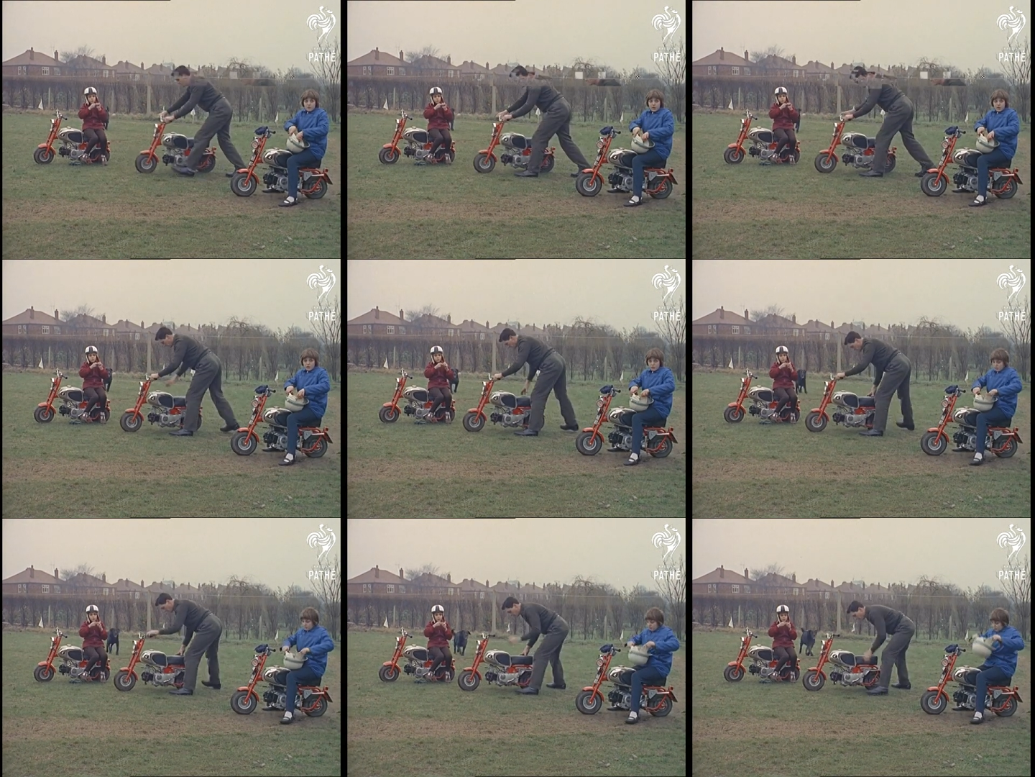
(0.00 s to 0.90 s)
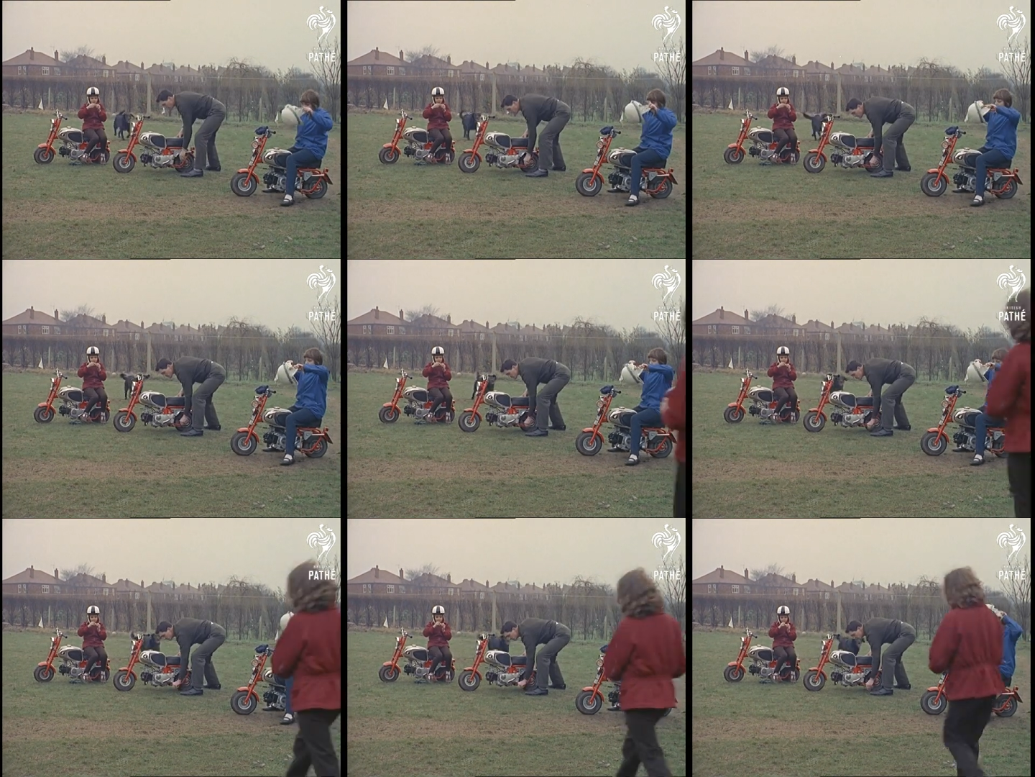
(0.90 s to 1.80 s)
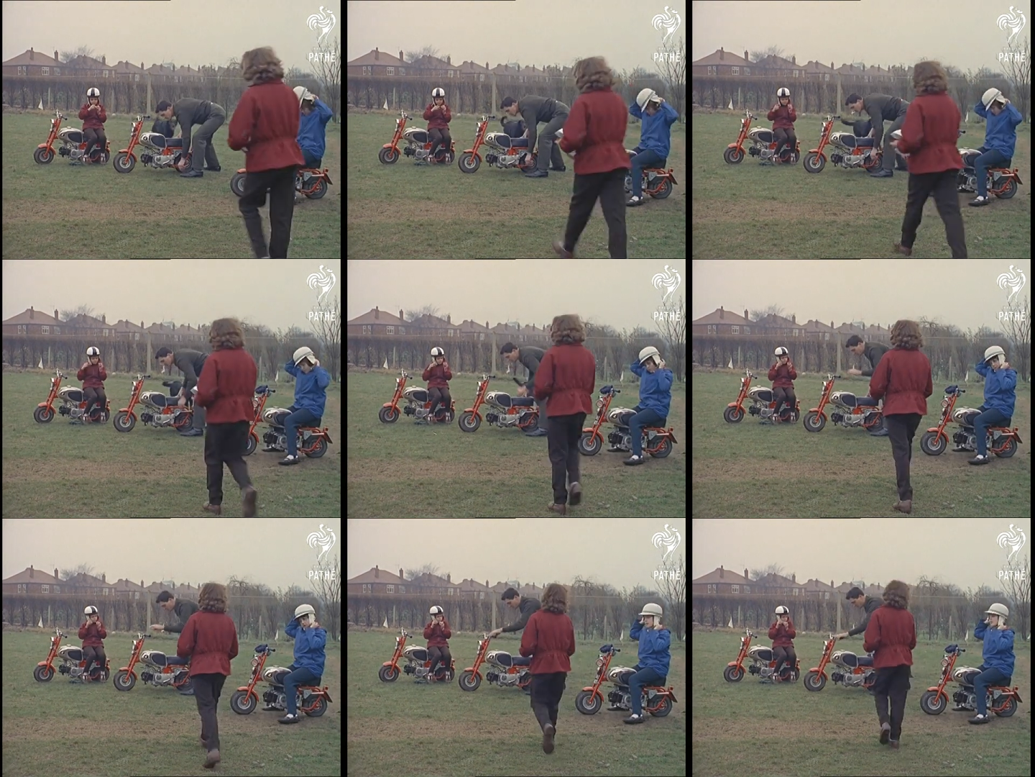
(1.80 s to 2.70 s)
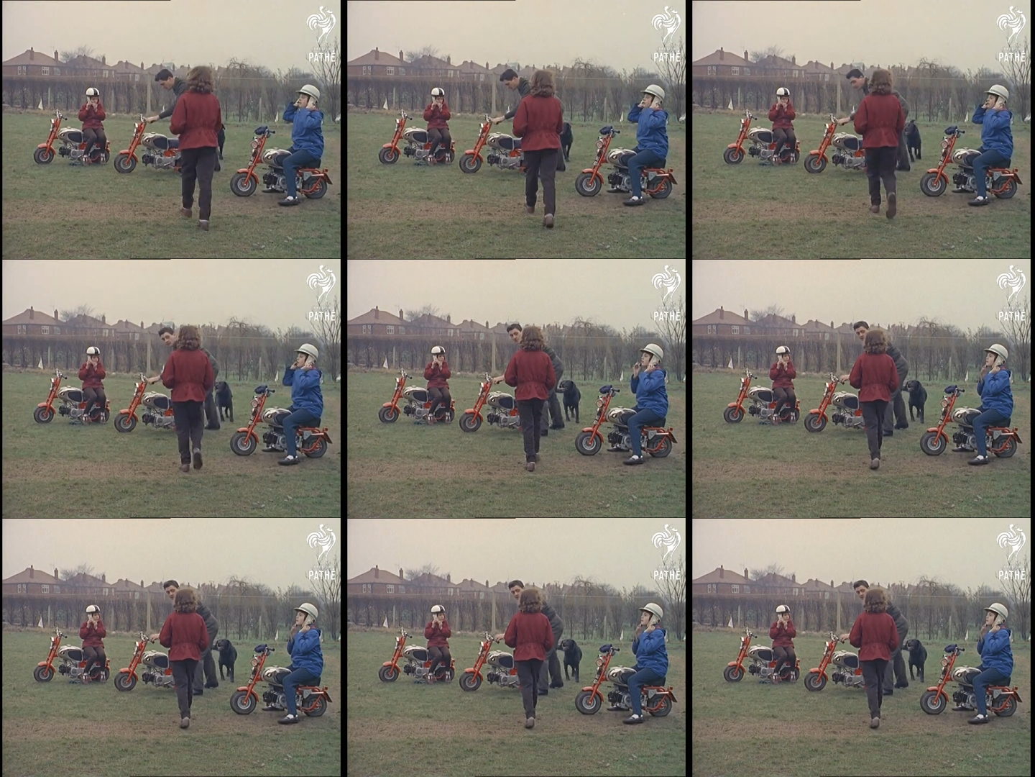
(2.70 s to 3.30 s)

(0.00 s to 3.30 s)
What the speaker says: [unreadable: no face in view]